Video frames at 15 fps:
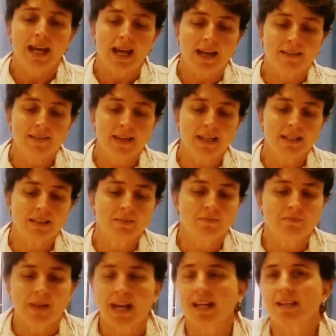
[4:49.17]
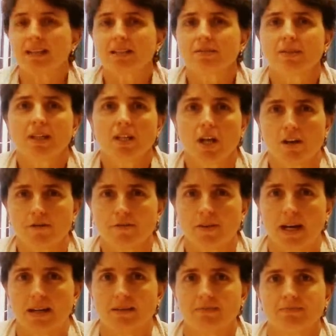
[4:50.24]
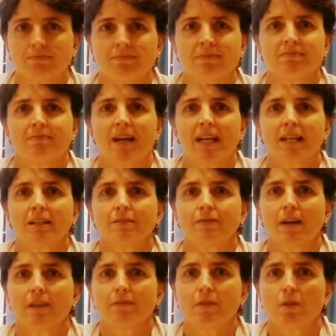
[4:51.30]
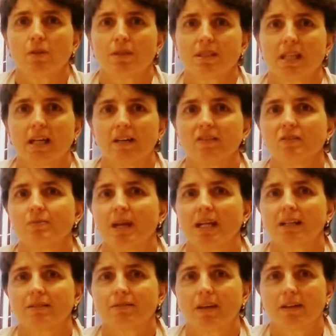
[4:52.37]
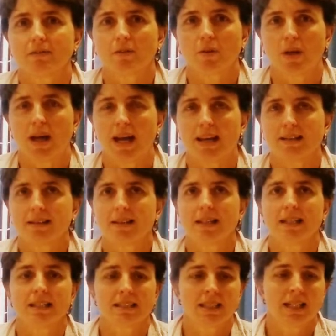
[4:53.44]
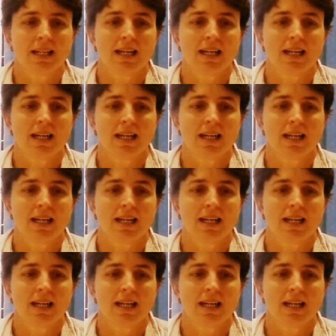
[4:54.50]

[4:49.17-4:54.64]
And then make this video fun. Make it fun for yourselves, make it fun for your athlete.